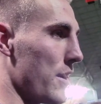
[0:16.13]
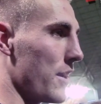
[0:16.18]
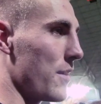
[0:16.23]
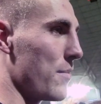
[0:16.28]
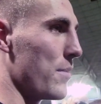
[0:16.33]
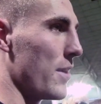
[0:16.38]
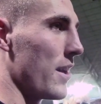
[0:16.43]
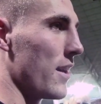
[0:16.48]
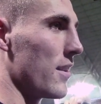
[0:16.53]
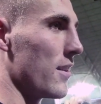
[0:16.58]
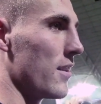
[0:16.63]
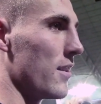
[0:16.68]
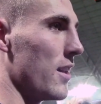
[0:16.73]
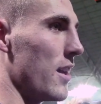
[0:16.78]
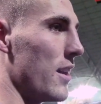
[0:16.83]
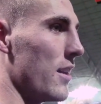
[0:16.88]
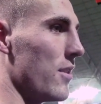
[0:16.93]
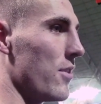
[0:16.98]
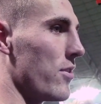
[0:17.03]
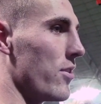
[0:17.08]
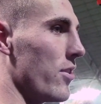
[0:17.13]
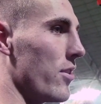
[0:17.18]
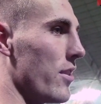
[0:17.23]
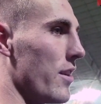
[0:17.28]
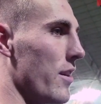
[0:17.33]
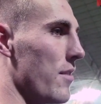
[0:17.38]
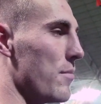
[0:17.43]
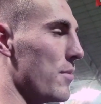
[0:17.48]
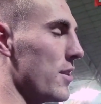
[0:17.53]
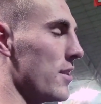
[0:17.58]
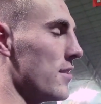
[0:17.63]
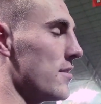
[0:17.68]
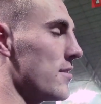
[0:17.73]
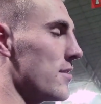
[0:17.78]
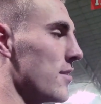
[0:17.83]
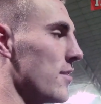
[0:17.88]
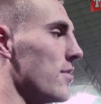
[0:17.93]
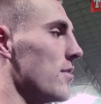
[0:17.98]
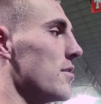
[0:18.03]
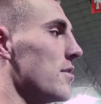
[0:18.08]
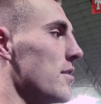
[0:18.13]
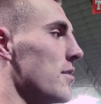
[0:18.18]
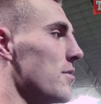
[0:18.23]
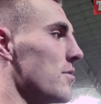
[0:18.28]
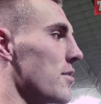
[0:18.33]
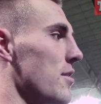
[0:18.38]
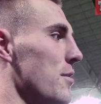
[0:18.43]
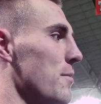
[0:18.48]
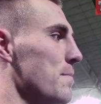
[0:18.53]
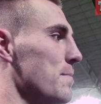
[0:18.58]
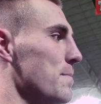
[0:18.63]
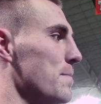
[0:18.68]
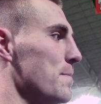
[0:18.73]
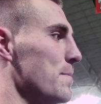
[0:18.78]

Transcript: me to get back a lot healthier than I've been, so it was good.